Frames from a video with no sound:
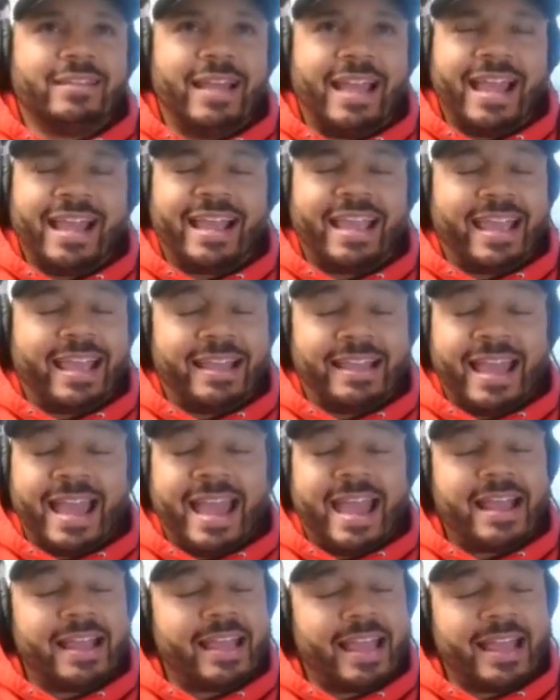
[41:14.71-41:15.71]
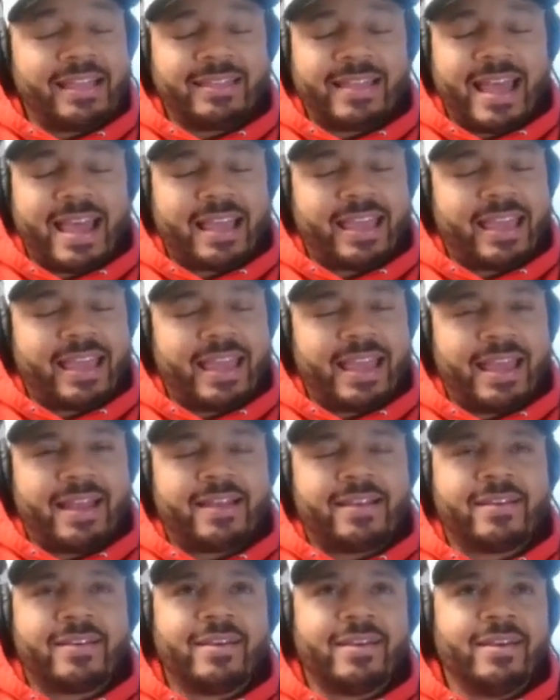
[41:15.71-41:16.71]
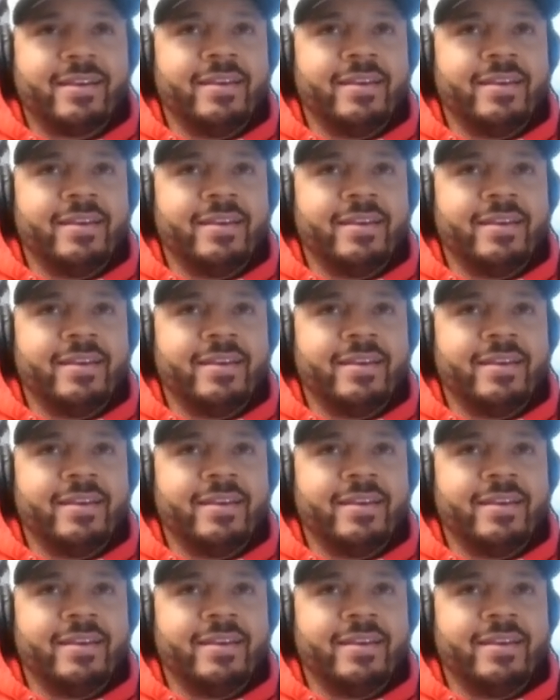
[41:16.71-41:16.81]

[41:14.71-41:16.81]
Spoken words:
That kid.